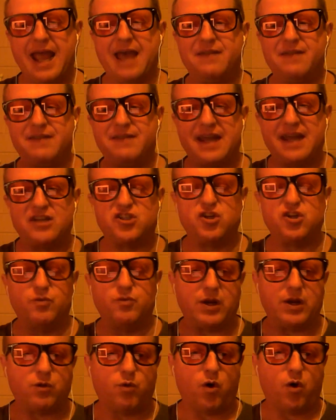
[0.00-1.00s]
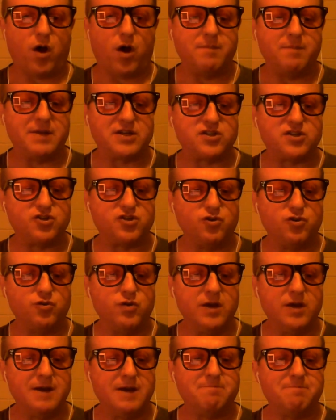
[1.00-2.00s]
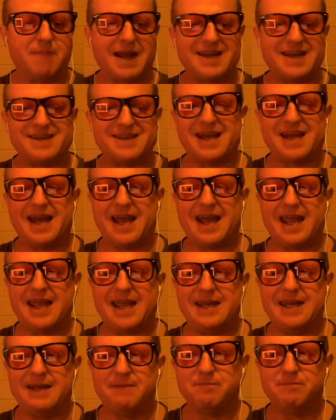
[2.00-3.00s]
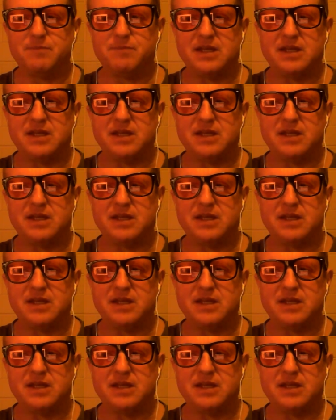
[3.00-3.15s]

and the energy requirement to maintain